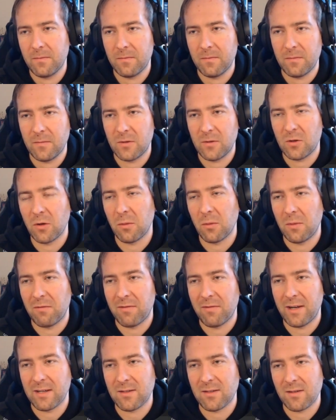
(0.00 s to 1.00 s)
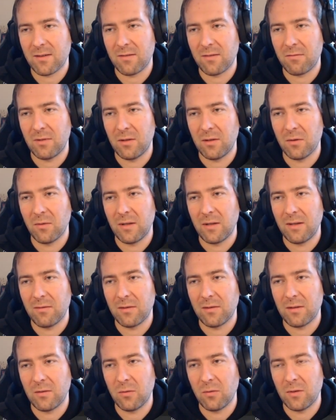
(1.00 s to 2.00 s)
It's going to be faster if we don't
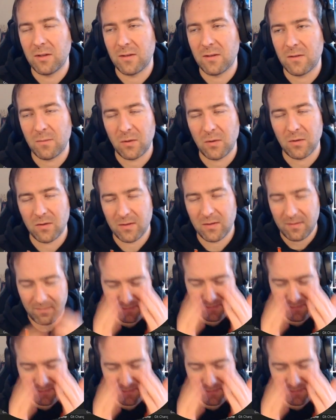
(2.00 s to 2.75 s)
even do this, because